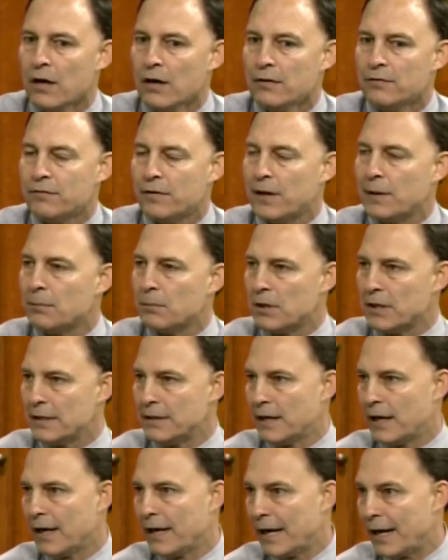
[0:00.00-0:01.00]
family
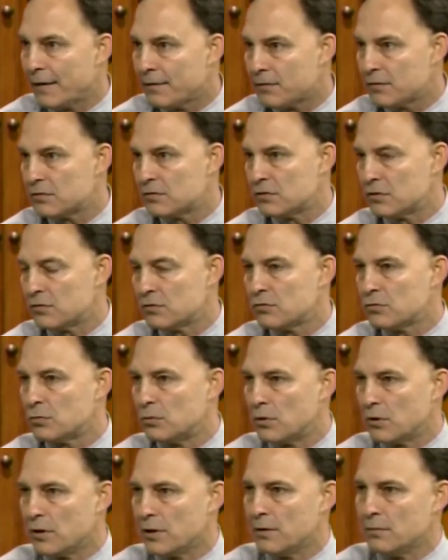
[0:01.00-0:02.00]
diathesis
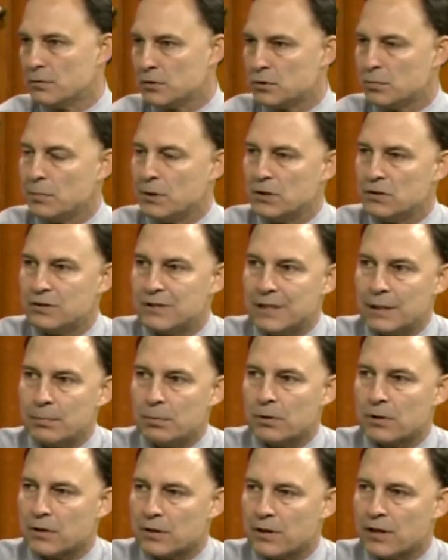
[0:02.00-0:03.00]
toward it, which means
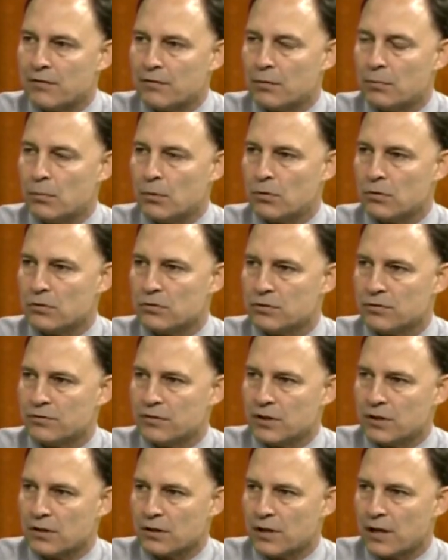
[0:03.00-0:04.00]
typically you have a more
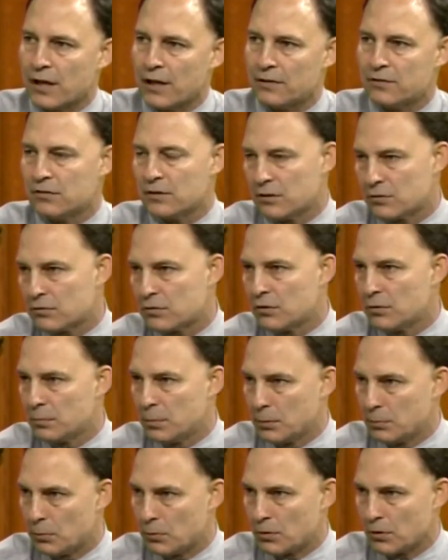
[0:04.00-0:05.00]
severe case and it's going to
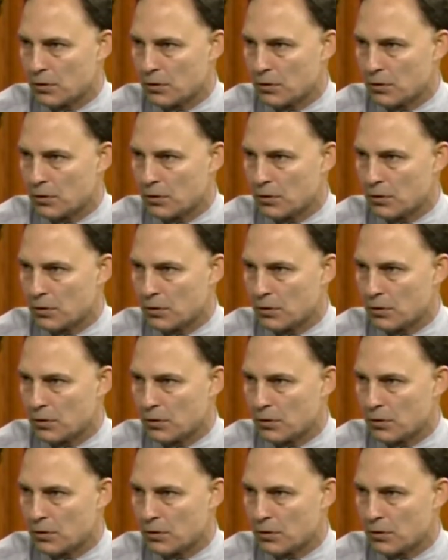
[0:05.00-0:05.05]
be more